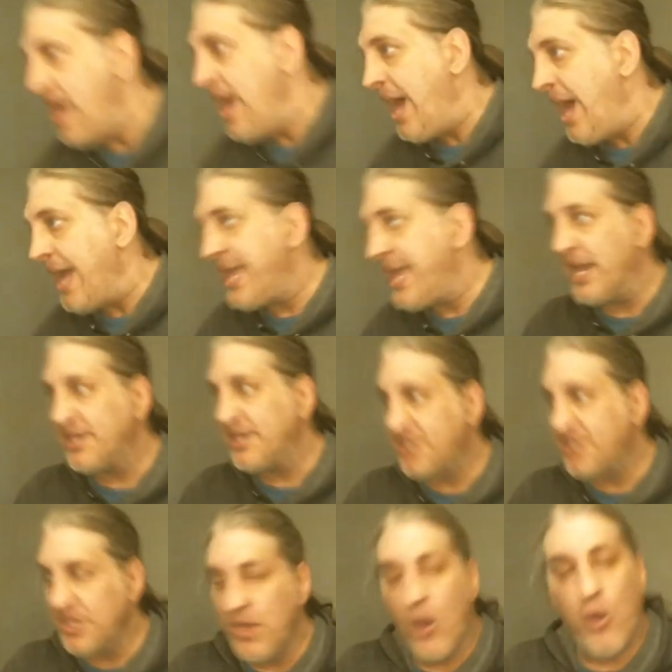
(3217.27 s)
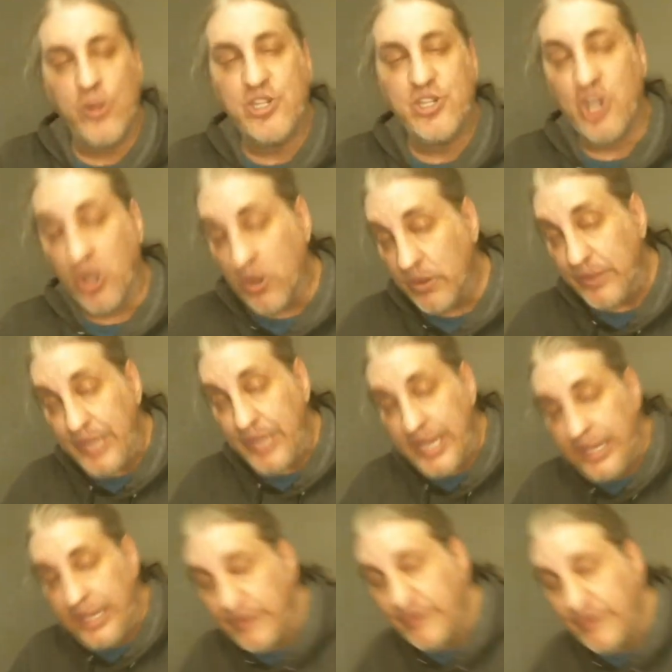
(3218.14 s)
an
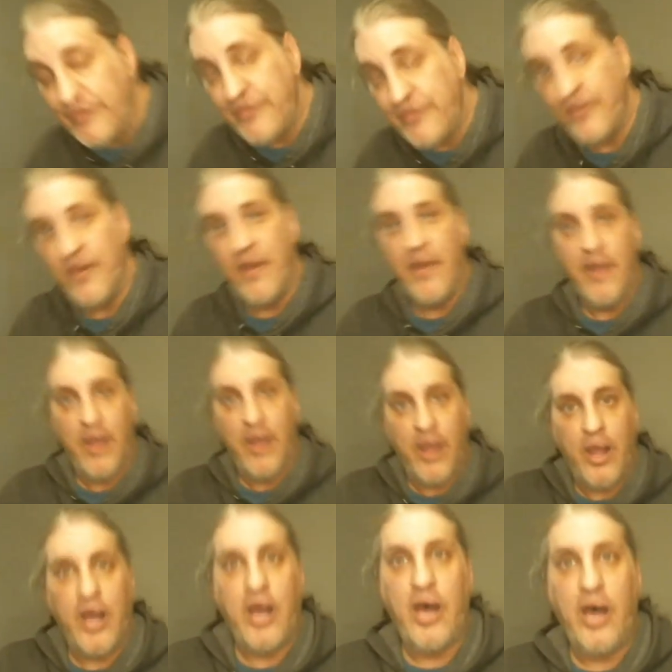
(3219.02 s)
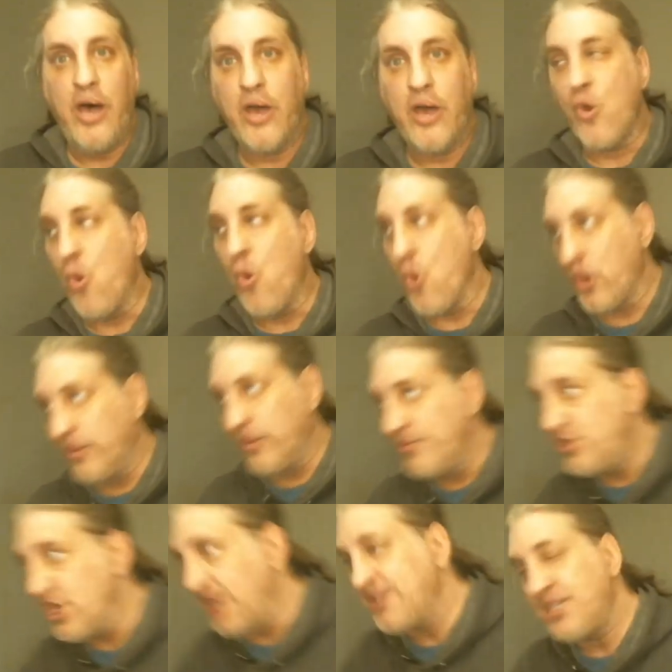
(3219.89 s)
alternative court of
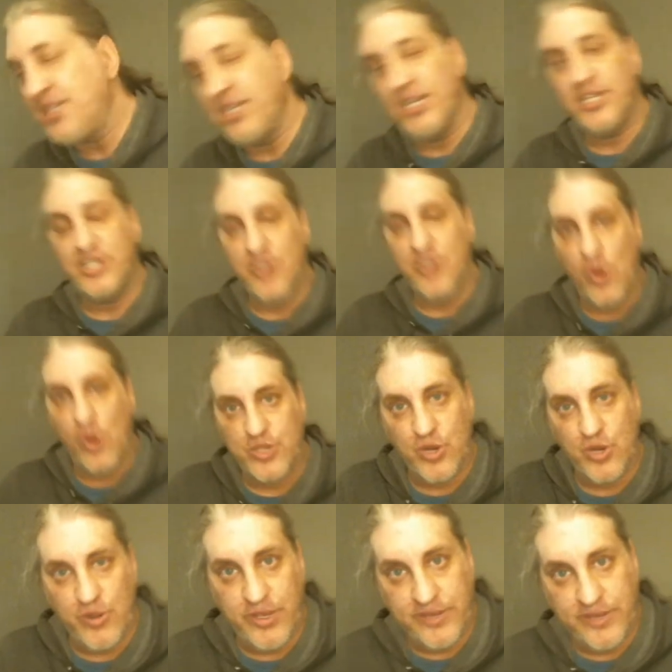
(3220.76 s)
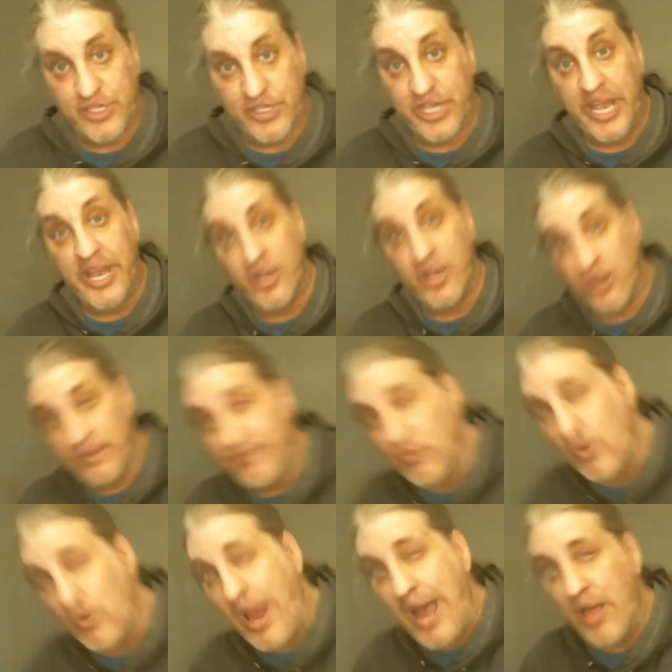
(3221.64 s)
justice, an alternative standard of
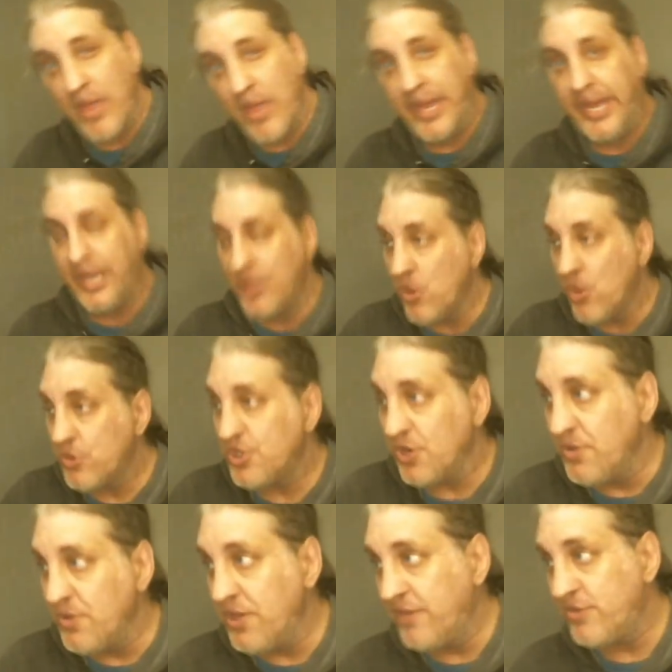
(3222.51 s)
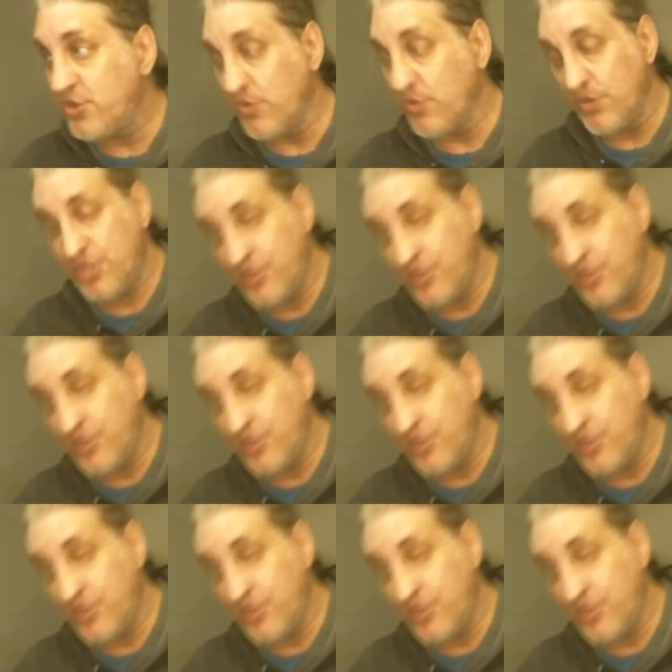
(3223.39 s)
morality, an alternative source